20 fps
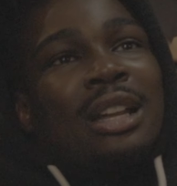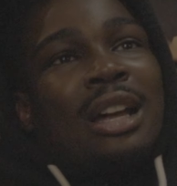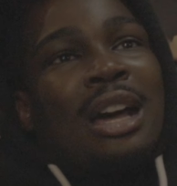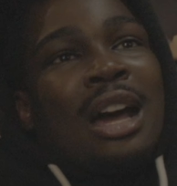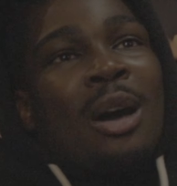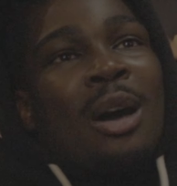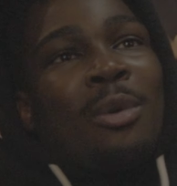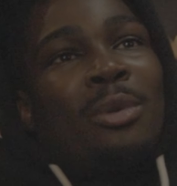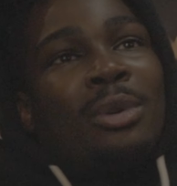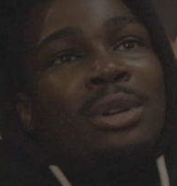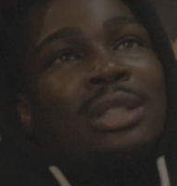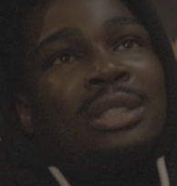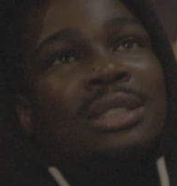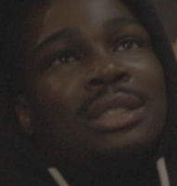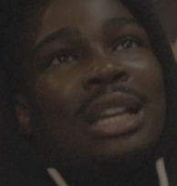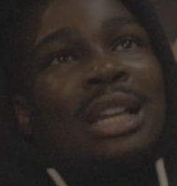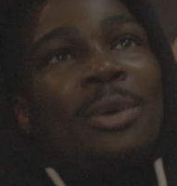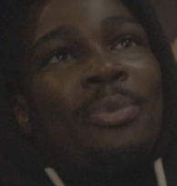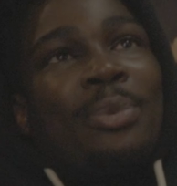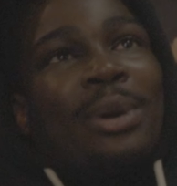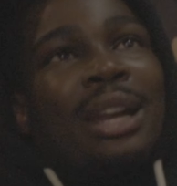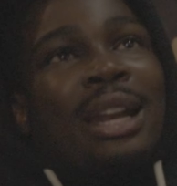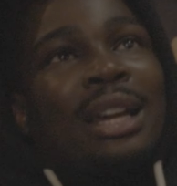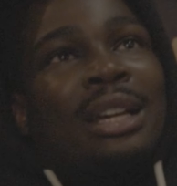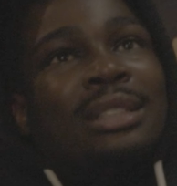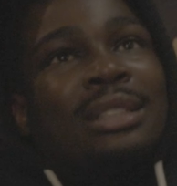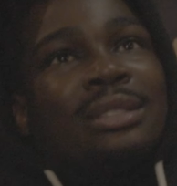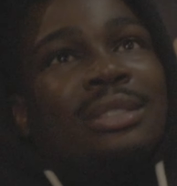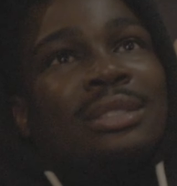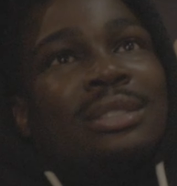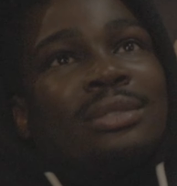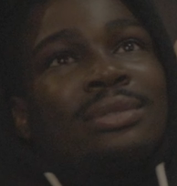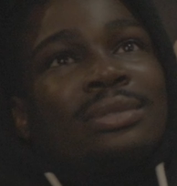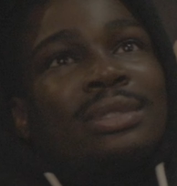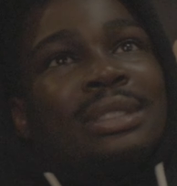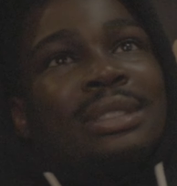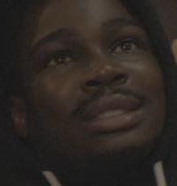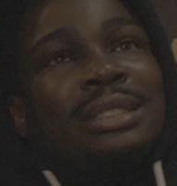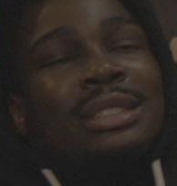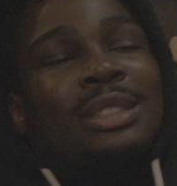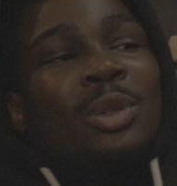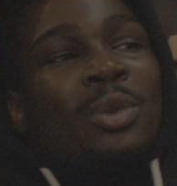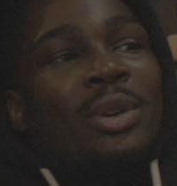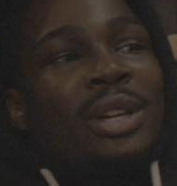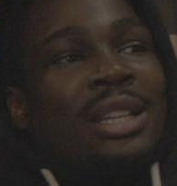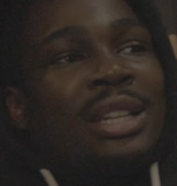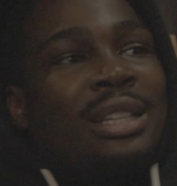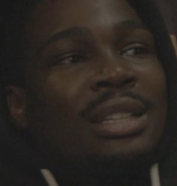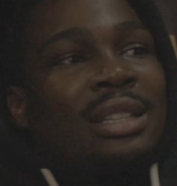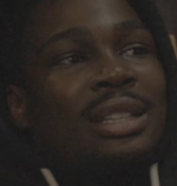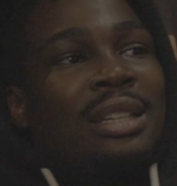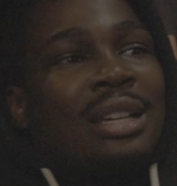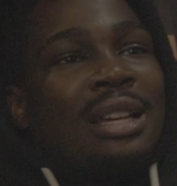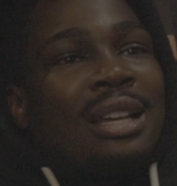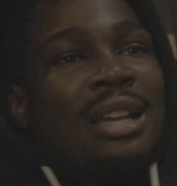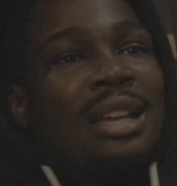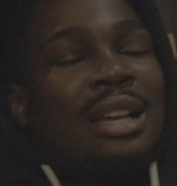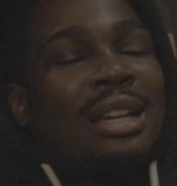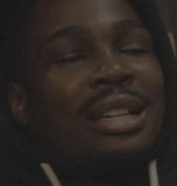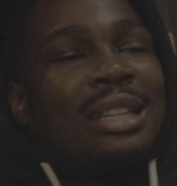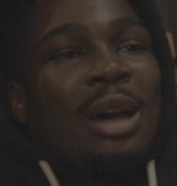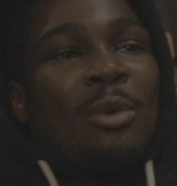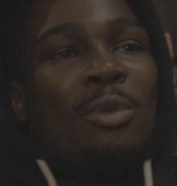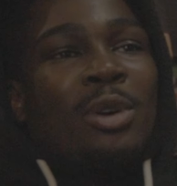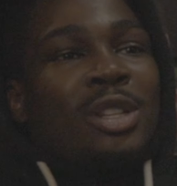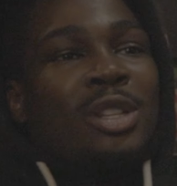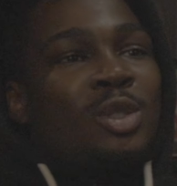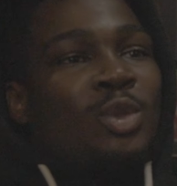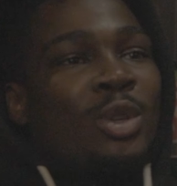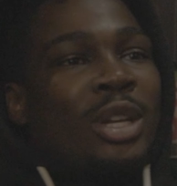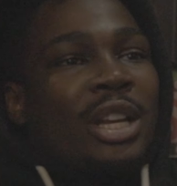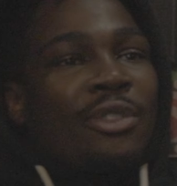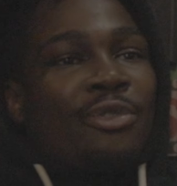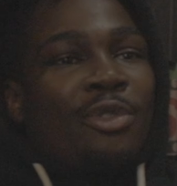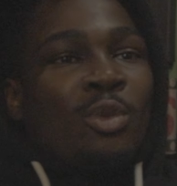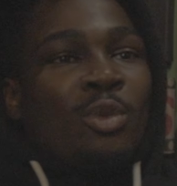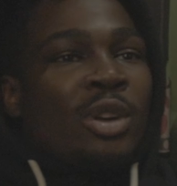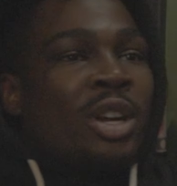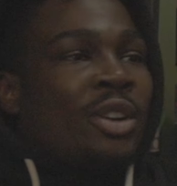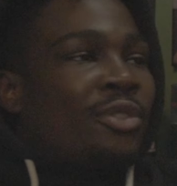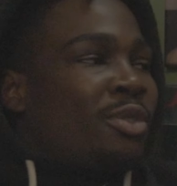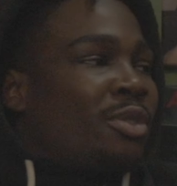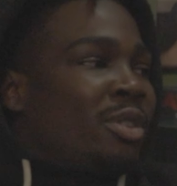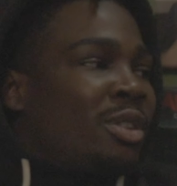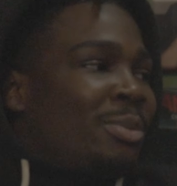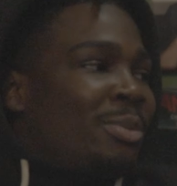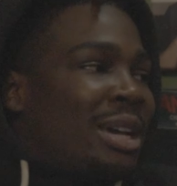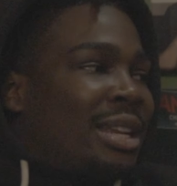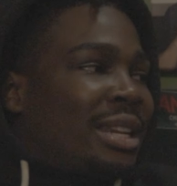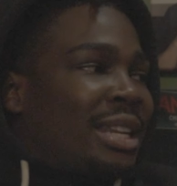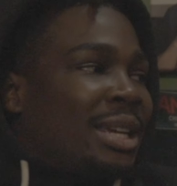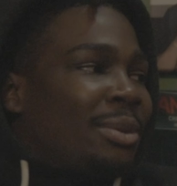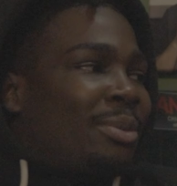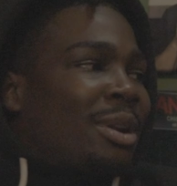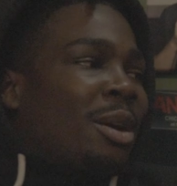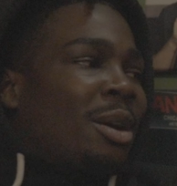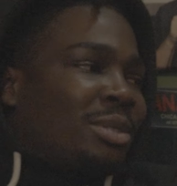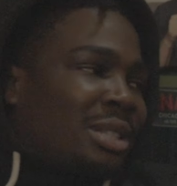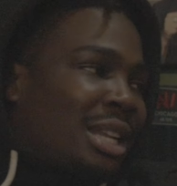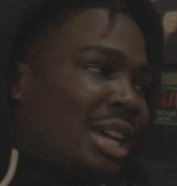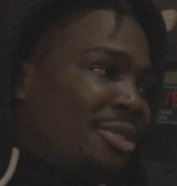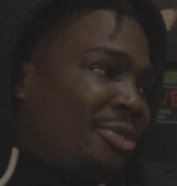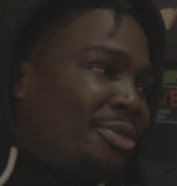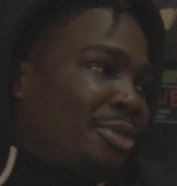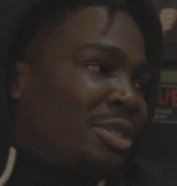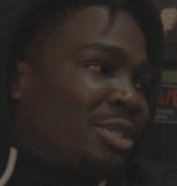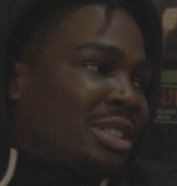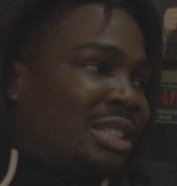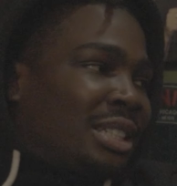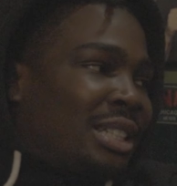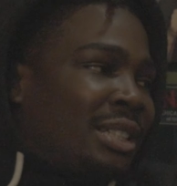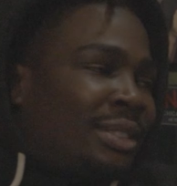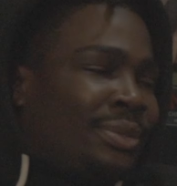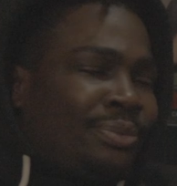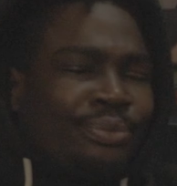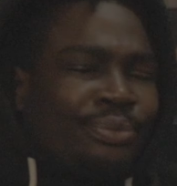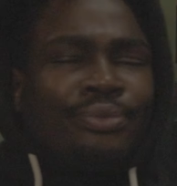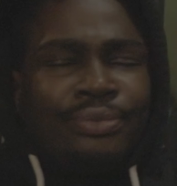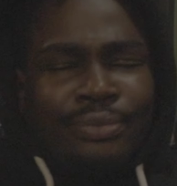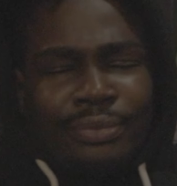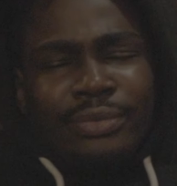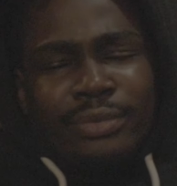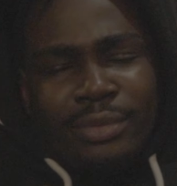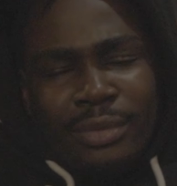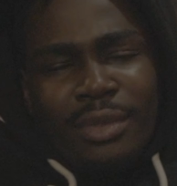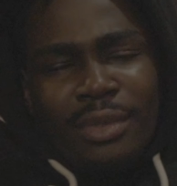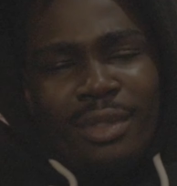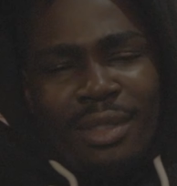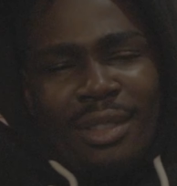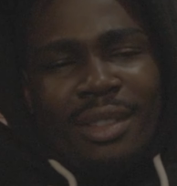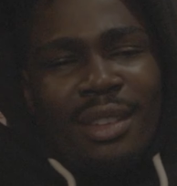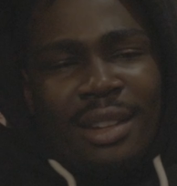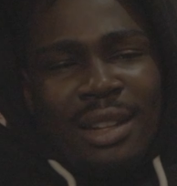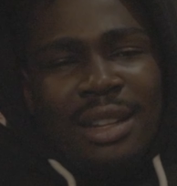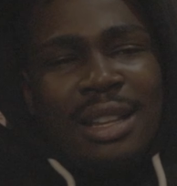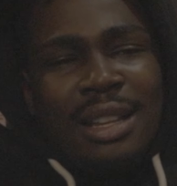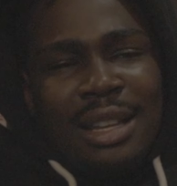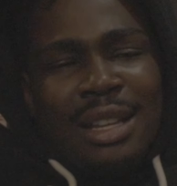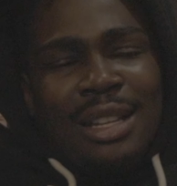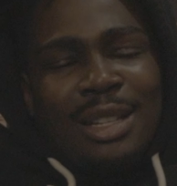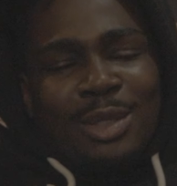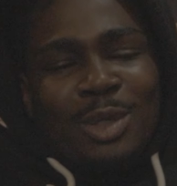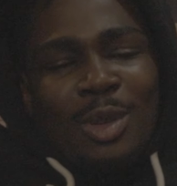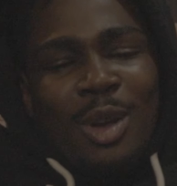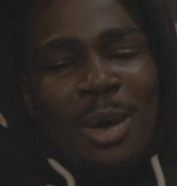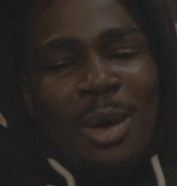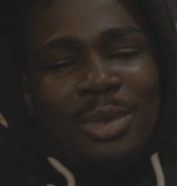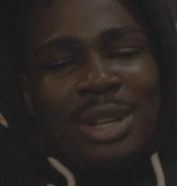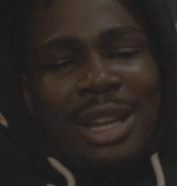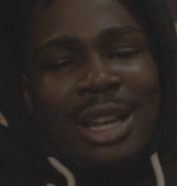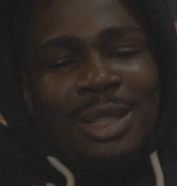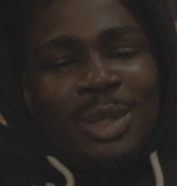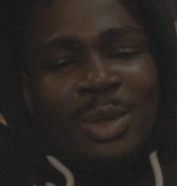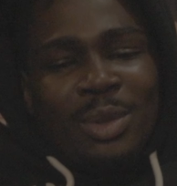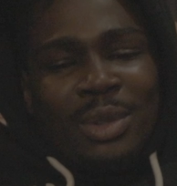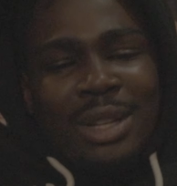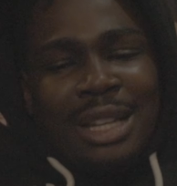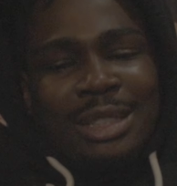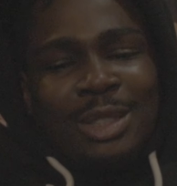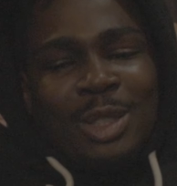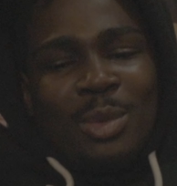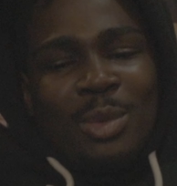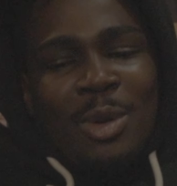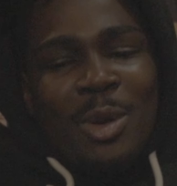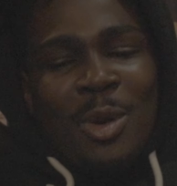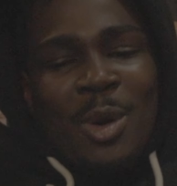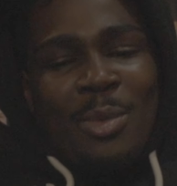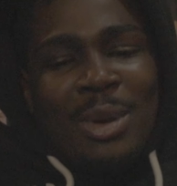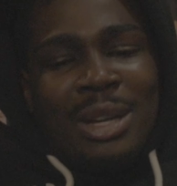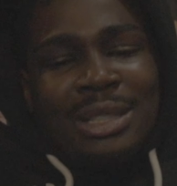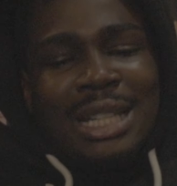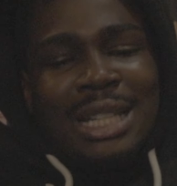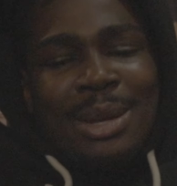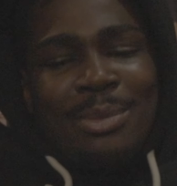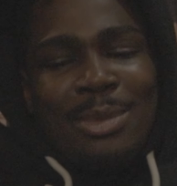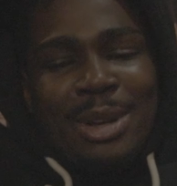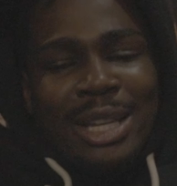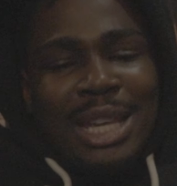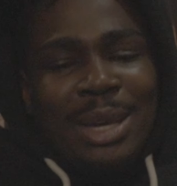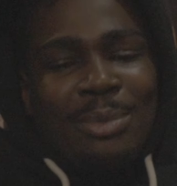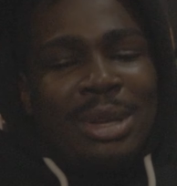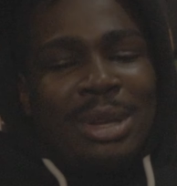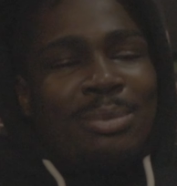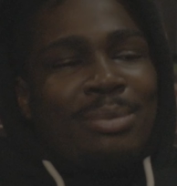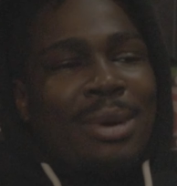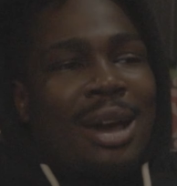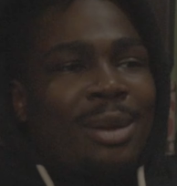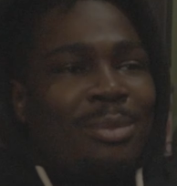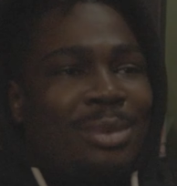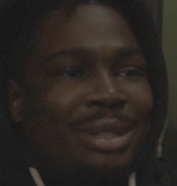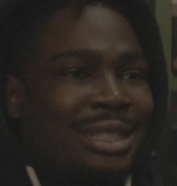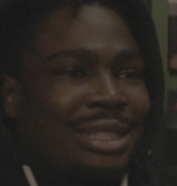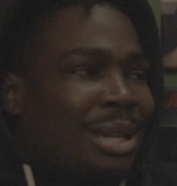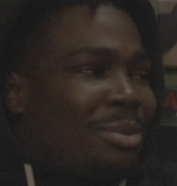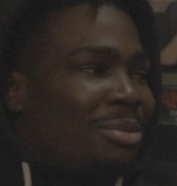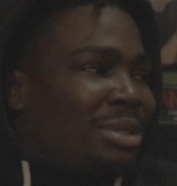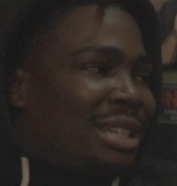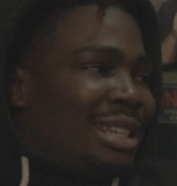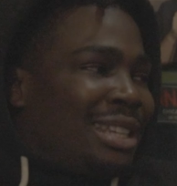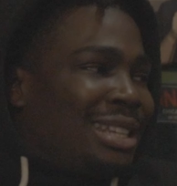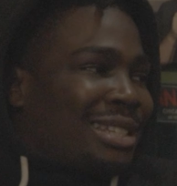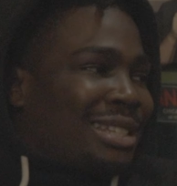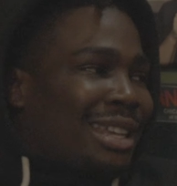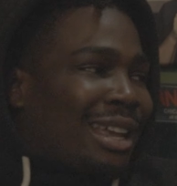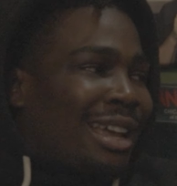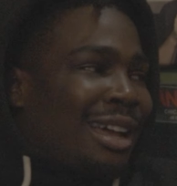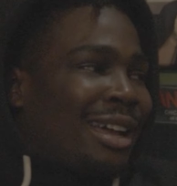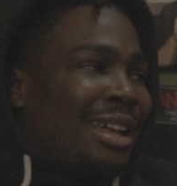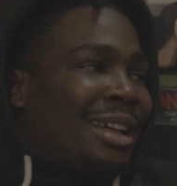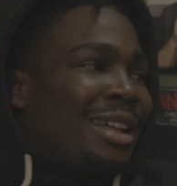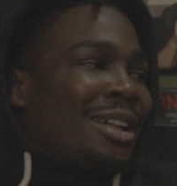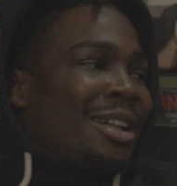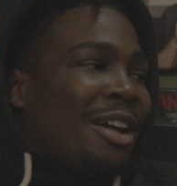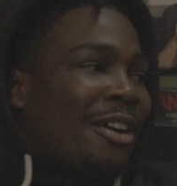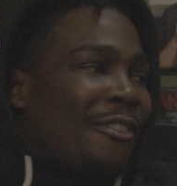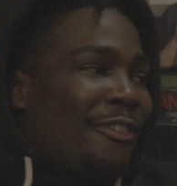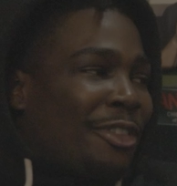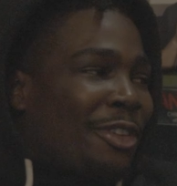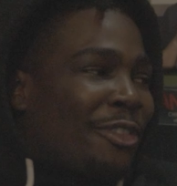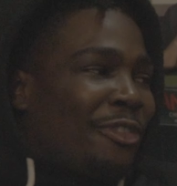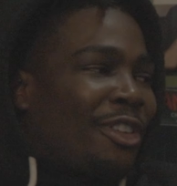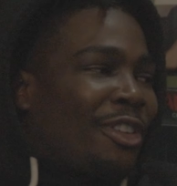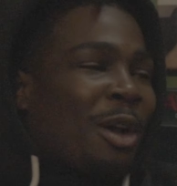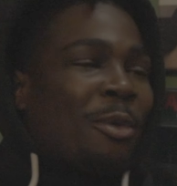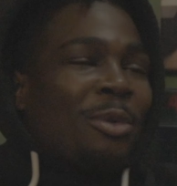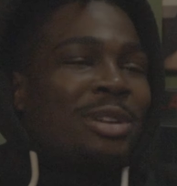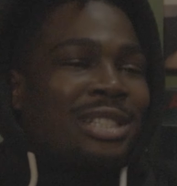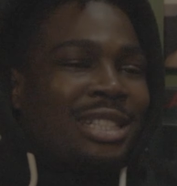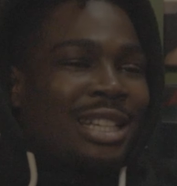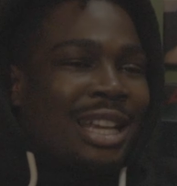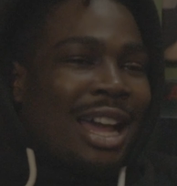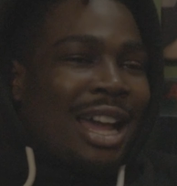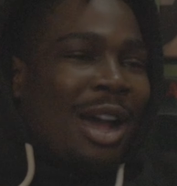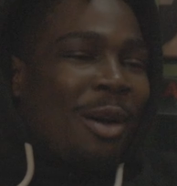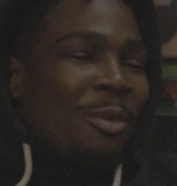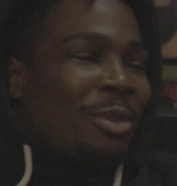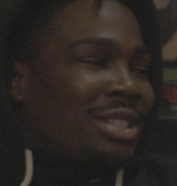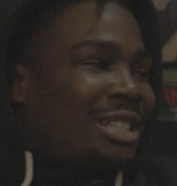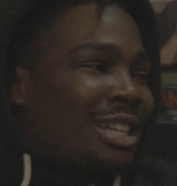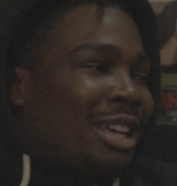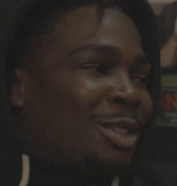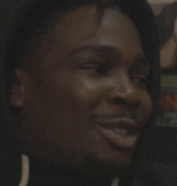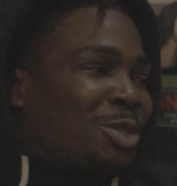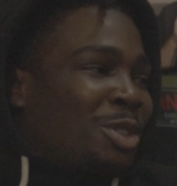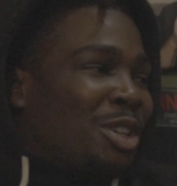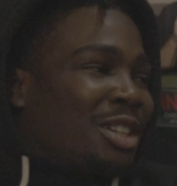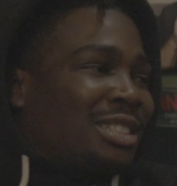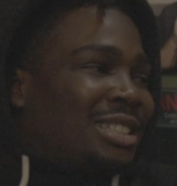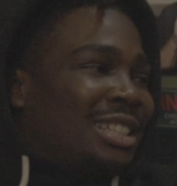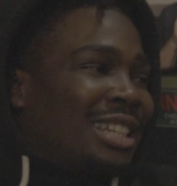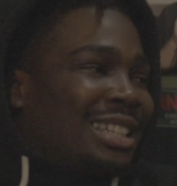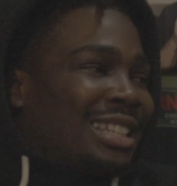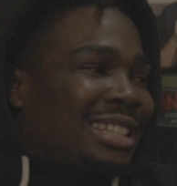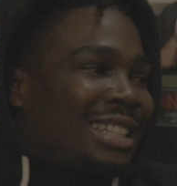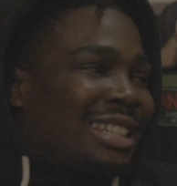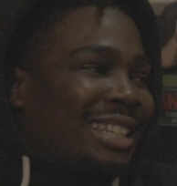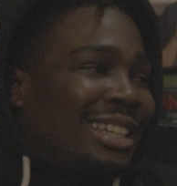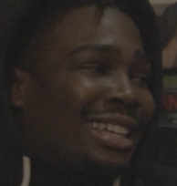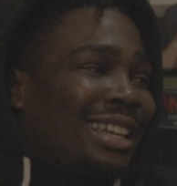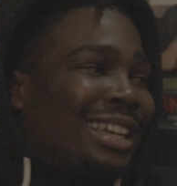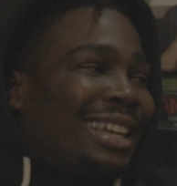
I was. I probably like 20. Cause I wasn't drinking for real, for real back then, but yeah. I was like, you feel what I'm saying? Every once in a while something happened, yeah. So I was like 20, I told my homeboy, I said, hey, bro, get me a bottle, but take me to the east side. I'm for fight. I wanna see how I wanna see how drunk sex is.